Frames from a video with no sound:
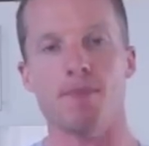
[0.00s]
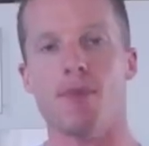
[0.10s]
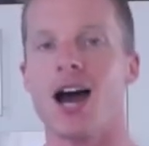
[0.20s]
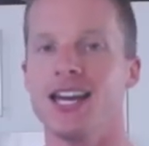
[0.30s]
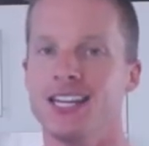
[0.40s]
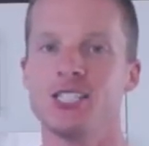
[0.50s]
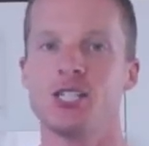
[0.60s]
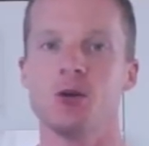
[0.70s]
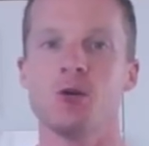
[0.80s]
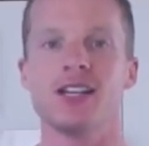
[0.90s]
My
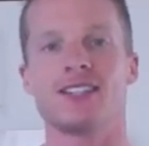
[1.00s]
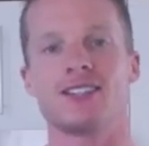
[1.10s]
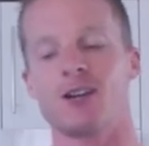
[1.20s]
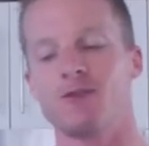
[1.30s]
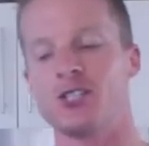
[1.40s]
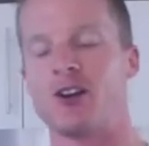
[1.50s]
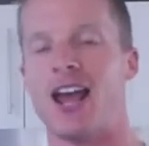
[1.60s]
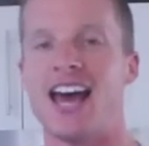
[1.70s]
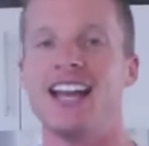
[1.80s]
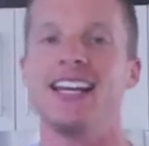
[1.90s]
issue is the stuff that
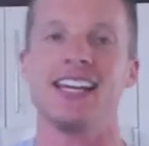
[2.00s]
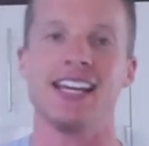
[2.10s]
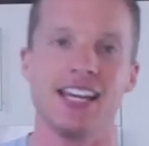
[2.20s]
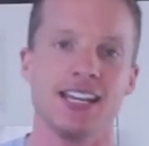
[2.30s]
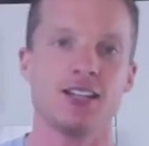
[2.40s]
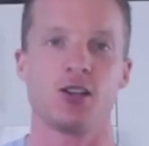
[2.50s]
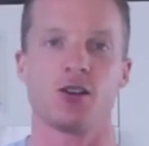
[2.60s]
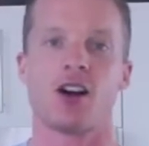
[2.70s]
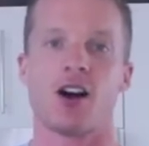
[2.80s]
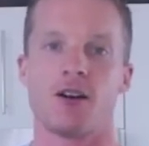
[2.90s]
you're adding into
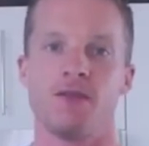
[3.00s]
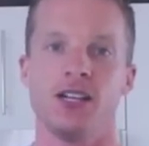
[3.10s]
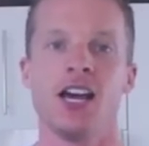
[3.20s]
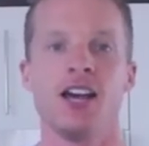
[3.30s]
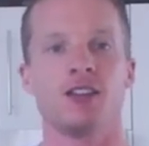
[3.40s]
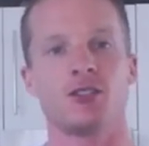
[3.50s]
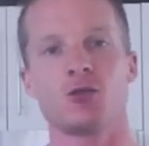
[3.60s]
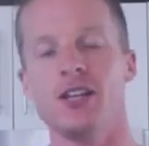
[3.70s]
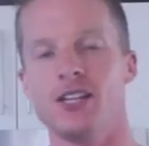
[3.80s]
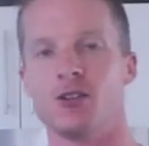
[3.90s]
your coffee, the
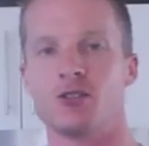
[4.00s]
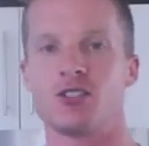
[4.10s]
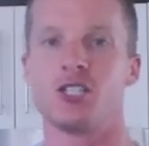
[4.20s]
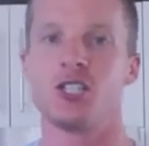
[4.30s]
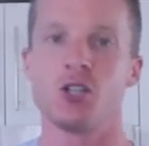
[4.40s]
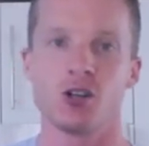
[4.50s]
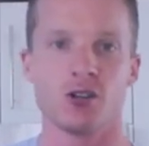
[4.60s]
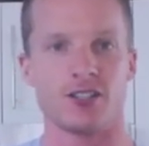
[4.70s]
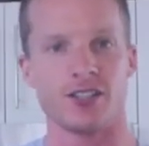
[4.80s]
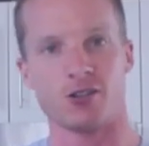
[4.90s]
sweeteners, the
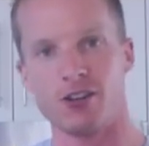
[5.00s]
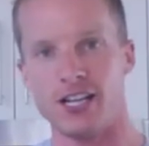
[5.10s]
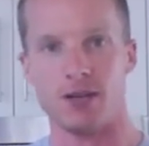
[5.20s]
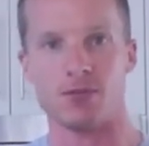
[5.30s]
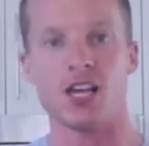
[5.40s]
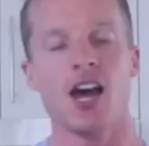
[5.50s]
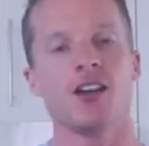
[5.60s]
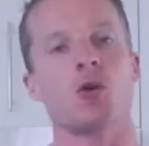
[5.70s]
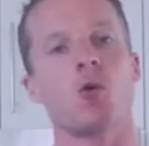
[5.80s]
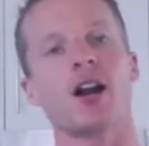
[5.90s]
sugars, the creams.
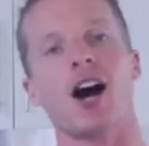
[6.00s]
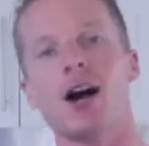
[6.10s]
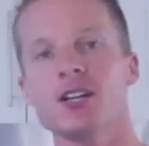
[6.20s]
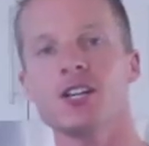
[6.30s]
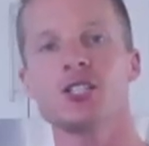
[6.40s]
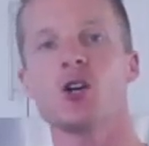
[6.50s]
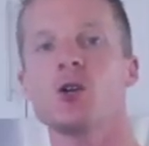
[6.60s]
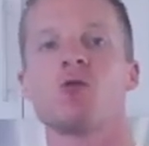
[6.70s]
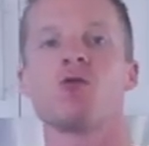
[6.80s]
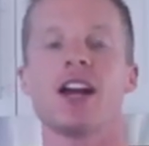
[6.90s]
So what I'm going to
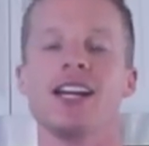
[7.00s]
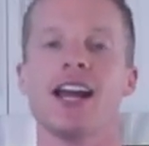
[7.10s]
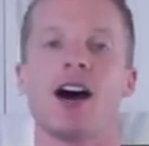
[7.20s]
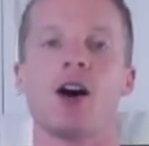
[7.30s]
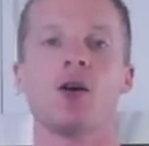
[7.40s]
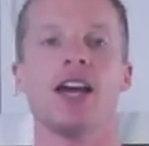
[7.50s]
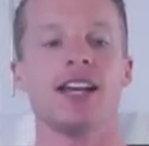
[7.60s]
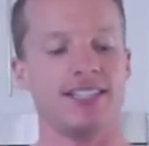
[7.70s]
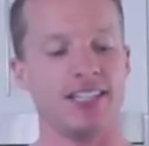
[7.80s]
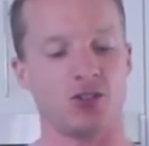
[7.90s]
show you right now
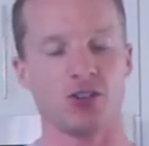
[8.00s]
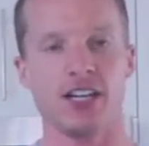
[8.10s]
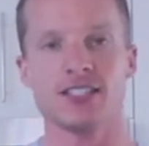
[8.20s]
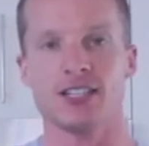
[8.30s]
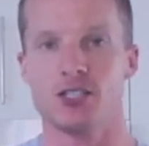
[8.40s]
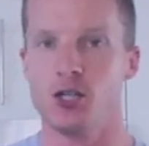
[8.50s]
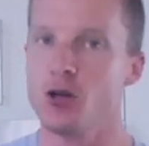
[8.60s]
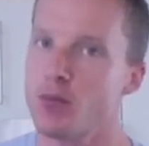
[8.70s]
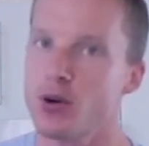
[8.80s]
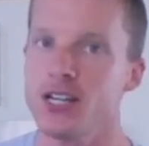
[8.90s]
is the ingredients that you
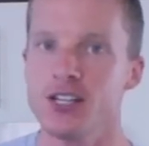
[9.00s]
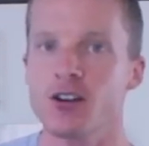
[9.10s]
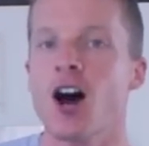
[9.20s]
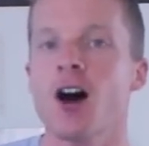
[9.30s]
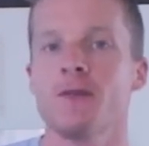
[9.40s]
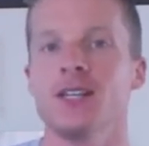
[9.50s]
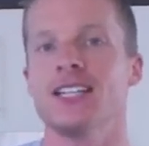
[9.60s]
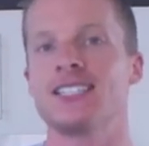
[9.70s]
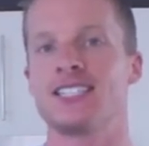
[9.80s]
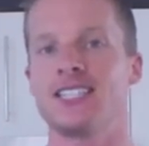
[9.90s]
can put into your coffee
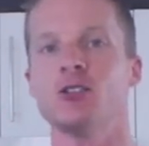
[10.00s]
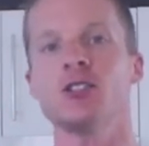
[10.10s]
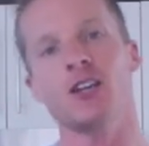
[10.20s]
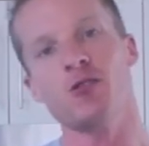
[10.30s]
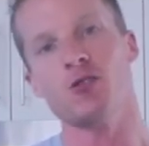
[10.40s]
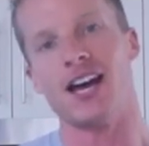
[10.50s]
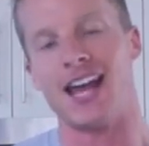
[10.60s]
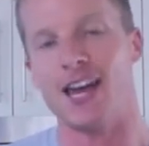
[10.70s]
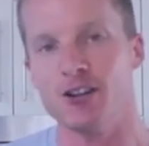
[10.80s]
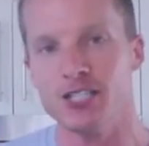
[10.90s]
to still give you
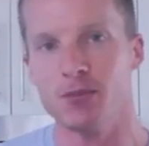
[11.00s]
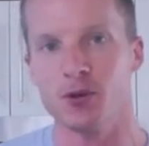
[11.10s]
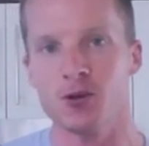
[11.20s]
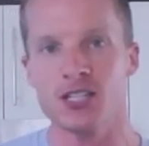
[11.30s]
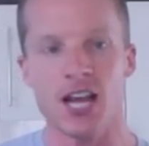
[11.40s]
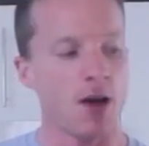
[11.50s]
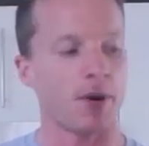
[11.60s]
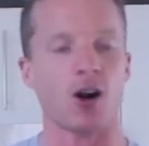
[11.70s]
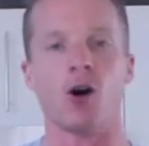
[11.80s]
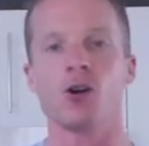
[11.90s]
that energy boost,
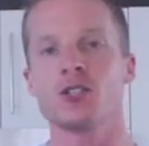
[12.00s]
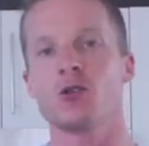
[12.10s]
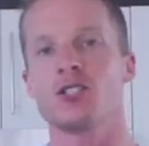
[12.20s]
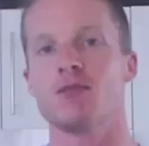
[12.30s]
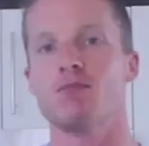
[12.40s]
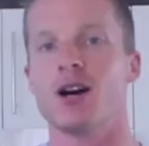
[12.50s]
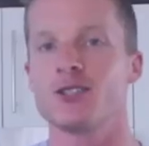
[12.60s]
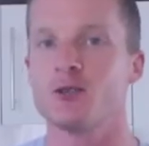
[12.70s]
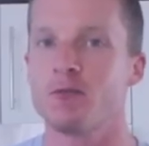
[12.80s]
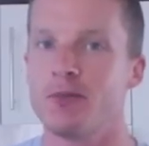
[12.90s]
but also some
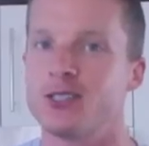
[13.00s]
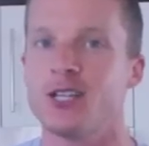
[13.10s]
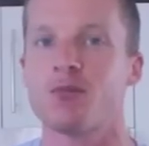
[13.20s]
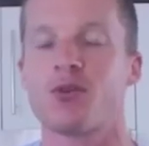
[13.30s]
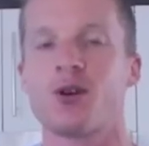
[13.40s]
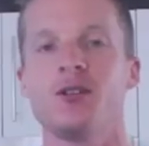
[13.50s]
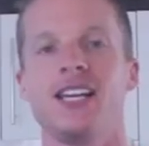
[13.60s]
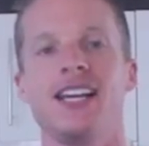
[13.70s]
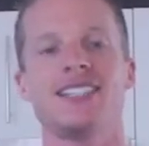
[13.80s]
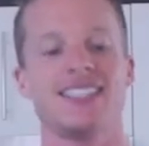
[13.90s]
muscle-building
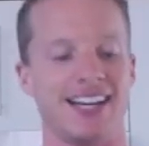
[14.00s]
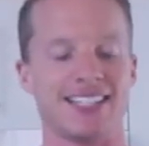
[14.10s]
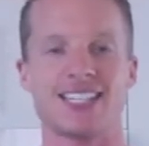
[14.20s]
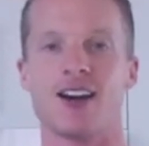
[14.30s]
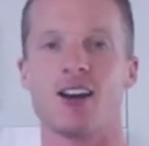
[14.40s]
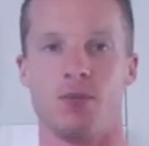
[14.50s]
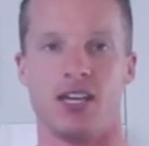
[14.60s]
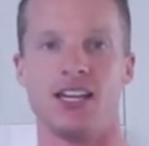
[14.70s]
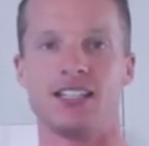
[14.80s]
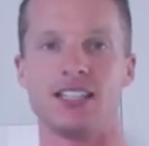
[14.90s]
proteins, and it's going to
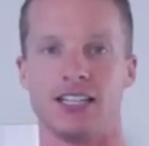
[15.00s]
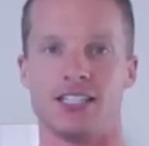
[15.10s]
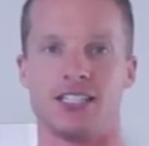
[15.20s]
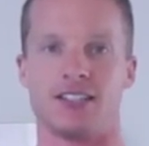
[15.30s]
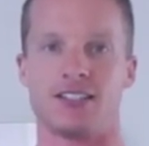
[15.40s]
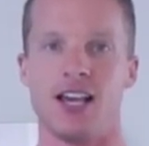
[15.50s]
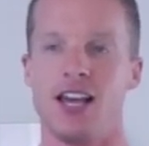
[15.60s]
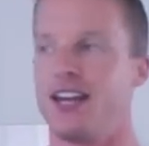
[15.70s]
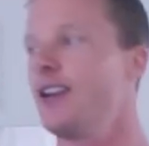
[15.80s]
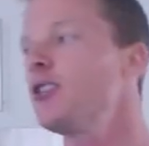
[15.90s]
be delicious.
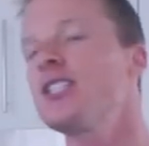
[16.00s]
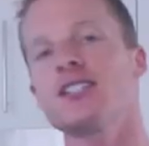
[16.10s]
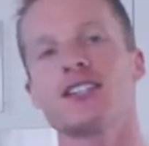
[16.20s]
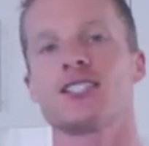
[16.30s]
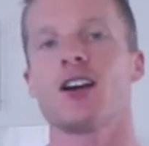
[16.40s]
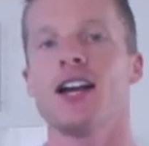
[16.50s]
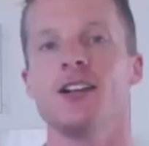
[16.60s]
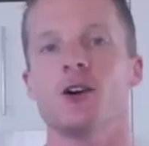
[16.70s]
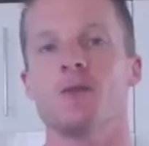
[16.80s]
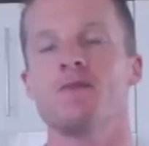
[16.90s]
Here's just a
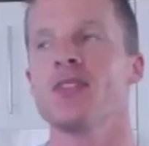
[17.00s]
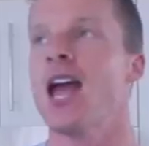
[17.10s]
side note.